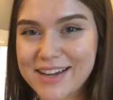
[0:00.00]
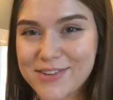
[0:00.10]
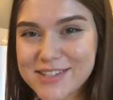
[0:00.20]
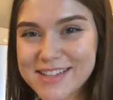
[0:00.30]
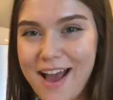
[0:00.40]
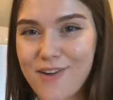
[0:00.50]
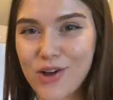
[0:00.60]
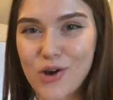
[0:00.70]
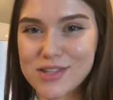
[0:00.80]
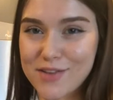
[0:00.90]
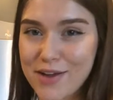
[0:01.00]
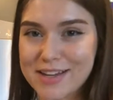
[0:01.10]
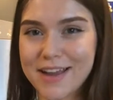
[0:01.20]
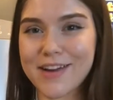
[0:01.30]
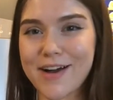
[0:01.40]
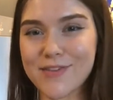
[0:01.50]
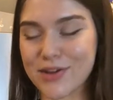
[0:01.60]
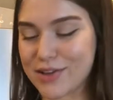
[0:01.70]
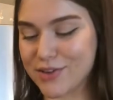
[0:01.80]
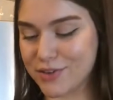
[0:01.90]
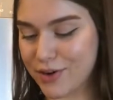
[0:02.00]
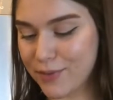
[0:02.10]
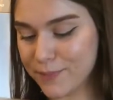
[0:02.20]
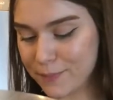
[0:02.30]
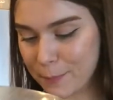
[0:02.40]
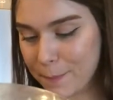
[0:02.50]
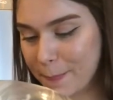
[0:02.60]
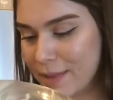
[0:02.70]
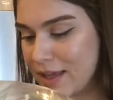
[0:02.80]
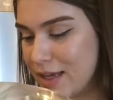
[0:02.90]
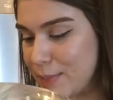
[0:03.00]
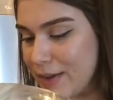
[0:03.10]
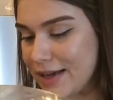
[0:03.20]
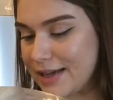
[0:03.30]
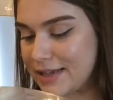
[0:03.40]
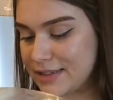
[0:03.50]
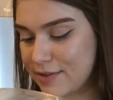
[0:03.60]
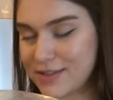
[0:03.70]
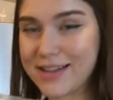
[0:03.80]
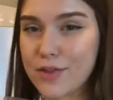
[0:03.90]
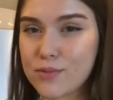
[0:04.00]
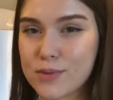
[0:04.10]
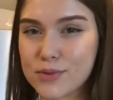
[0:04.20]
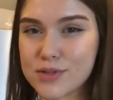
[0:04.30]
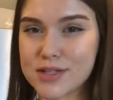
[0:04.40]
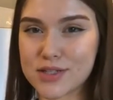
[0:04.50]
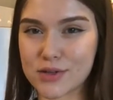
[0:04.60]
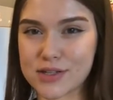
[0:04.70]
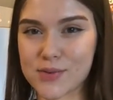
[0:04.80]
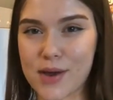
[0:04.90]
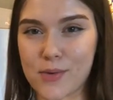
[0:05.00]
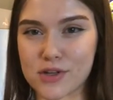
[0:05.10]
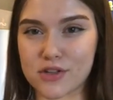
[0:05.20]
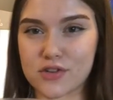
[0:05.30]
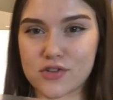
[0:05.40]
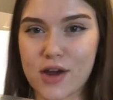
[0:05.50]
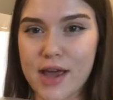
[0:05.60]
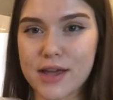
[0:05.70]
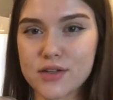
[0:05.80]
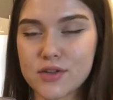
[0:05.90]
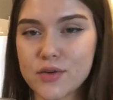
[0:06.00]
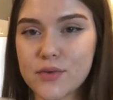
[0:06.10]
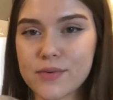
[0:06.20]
We'll see how it goes. If I take it off, I'll let you know. But I've seen other people do this, so that's why I wanted to try it too.